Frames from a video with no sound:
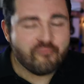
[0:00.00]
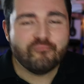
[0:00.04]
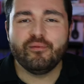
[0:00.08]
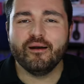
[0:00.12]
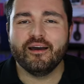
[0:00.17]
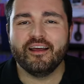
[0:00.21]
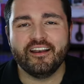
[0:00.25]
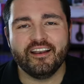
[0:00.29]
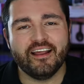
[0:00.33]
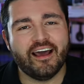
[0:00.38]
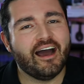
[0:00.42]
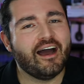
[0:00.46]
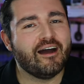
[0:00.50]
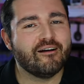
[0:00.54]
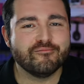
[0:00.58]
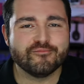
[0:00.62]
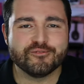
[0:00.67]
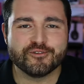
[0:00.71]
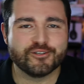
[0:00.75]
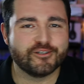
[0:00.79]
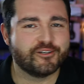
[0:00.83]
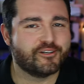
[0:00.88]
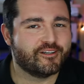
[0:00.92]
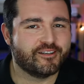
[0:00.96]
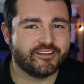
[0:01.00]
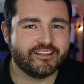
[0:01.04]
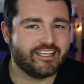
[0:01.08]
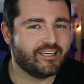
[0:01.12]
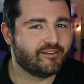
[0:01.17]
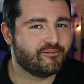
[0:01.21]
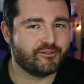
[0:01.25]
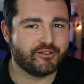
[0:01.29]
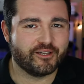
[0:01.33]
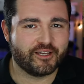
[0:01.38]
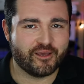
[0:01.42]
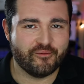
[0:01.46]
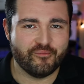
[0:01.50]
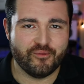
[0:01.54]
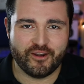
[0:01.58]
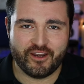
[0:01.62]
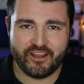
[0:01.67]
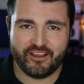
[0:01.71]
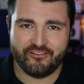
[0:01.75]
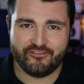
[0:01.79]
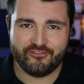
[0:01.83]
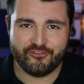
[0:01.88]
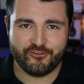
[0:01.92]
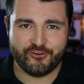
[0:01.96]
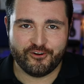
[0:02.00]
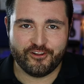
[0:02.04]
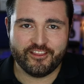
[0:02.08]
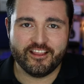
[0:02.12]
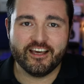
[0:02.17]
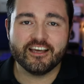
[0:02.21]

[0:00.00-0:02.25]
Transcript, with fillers: But I'm sure they would accommodate for it.